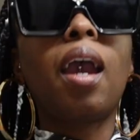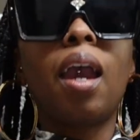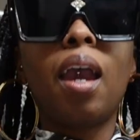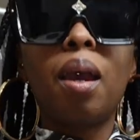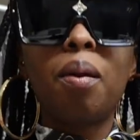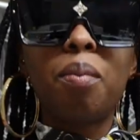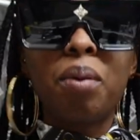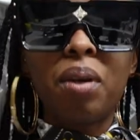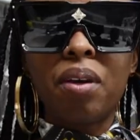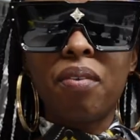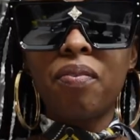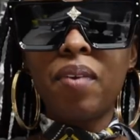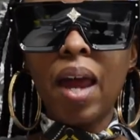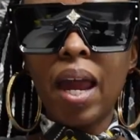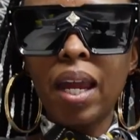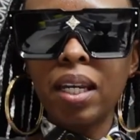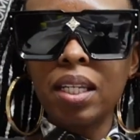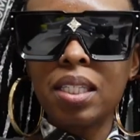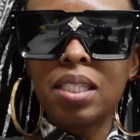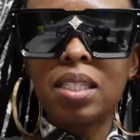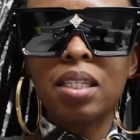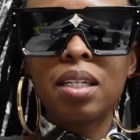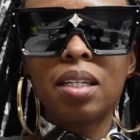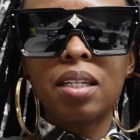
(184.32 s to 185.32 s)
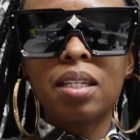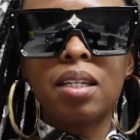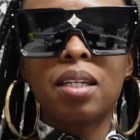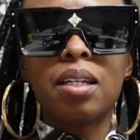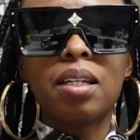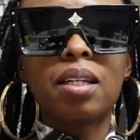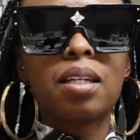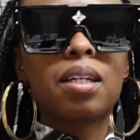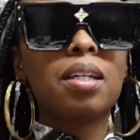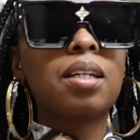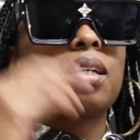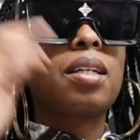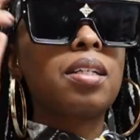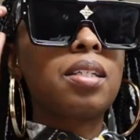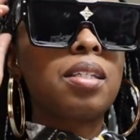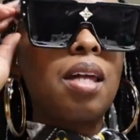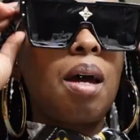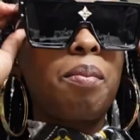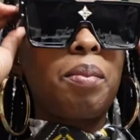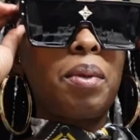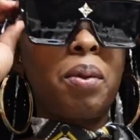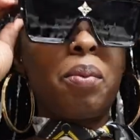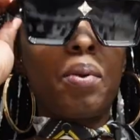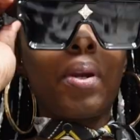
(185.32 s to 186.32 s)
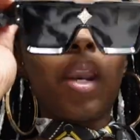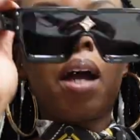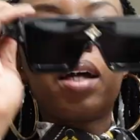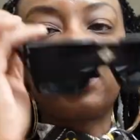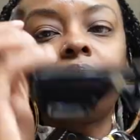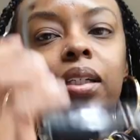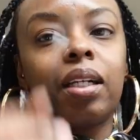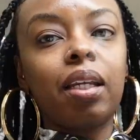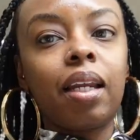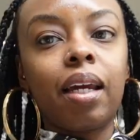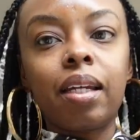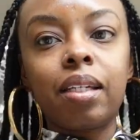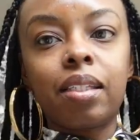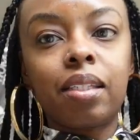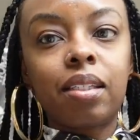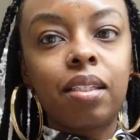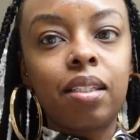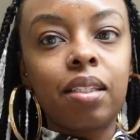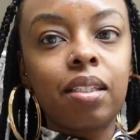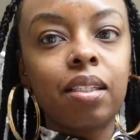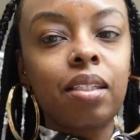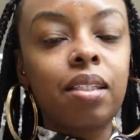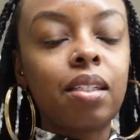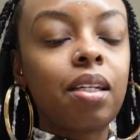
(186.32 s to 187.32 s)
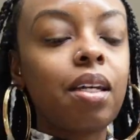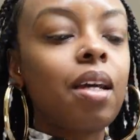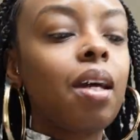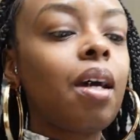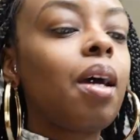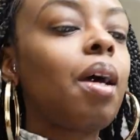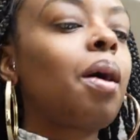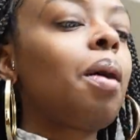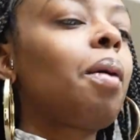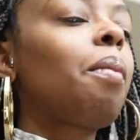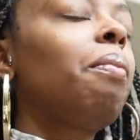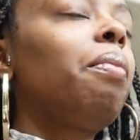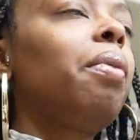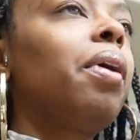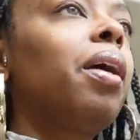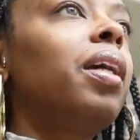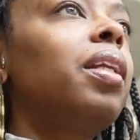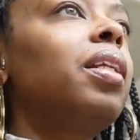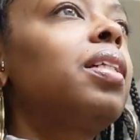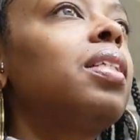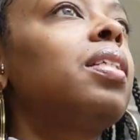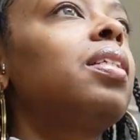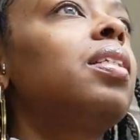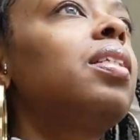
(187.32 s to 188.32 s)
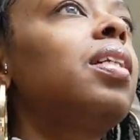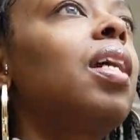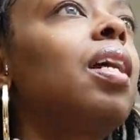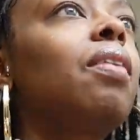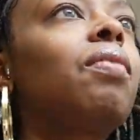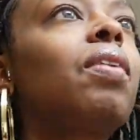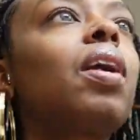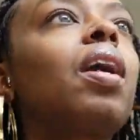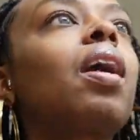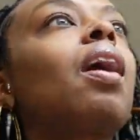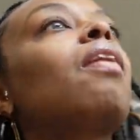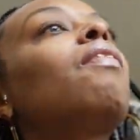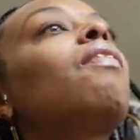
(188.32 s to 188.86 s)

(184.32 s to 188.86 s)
and be a flight attendant, because I mean, without the glasses. But this is giving